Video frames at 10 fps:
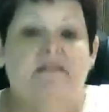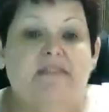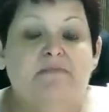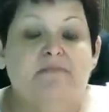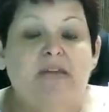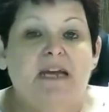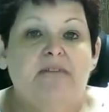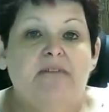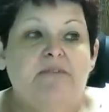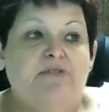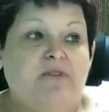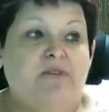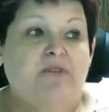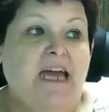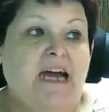sometime
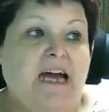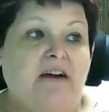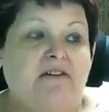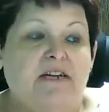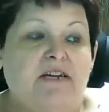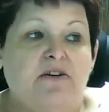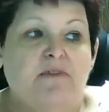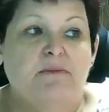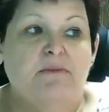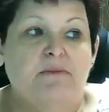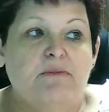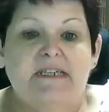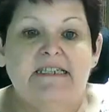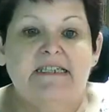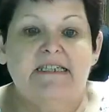between now and November
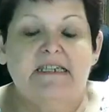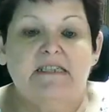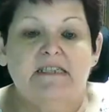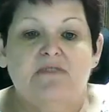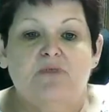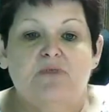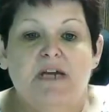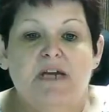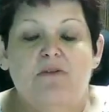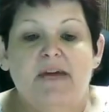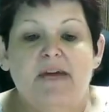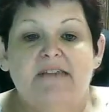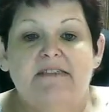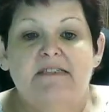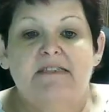26th, when I go back
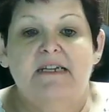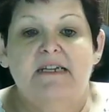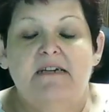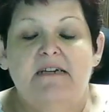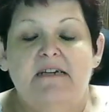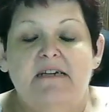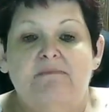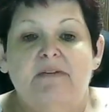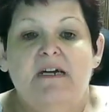to see him,